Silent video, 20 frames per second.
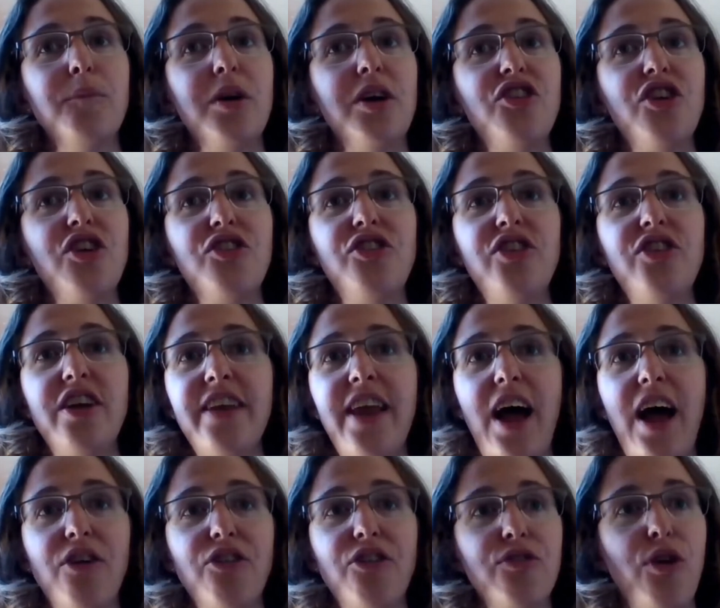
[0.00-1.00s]
Just set an
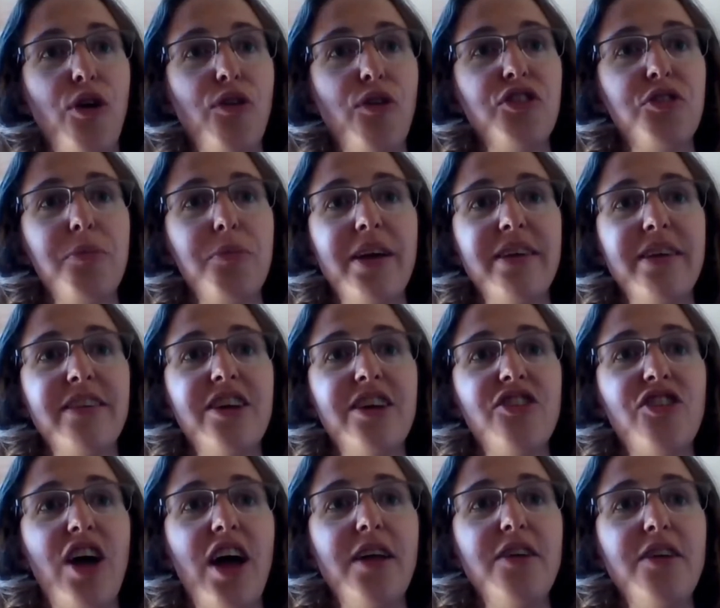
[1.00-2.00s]
out of office
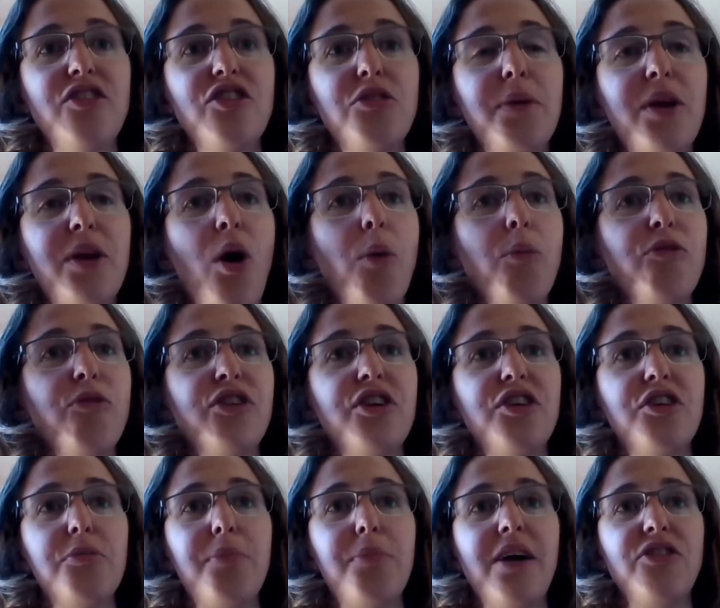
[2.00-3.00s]
message and just be
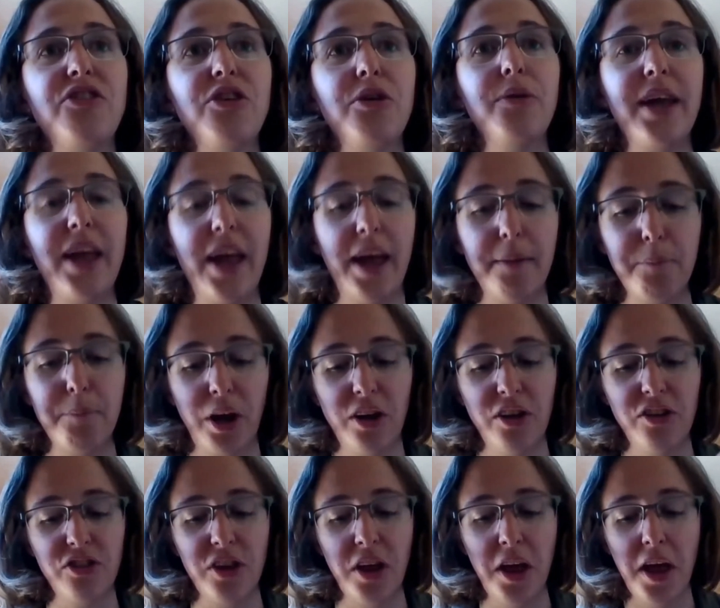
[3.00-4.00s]
confident about doing it,
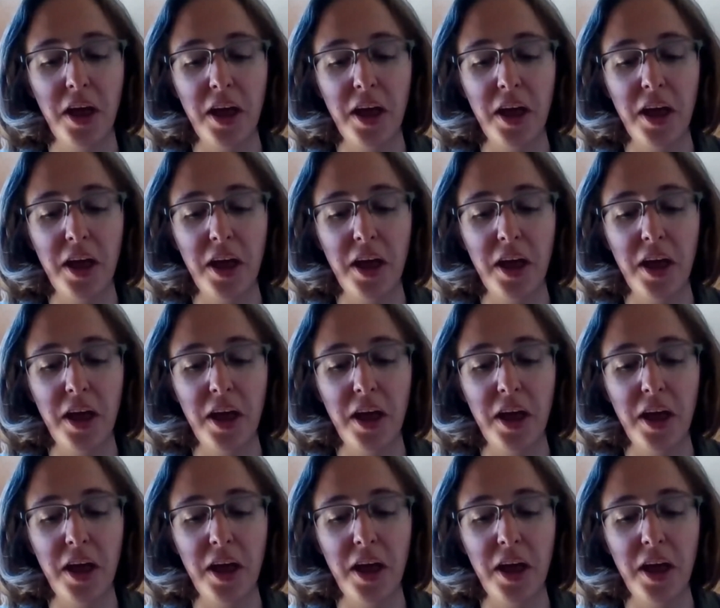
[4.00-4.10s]
because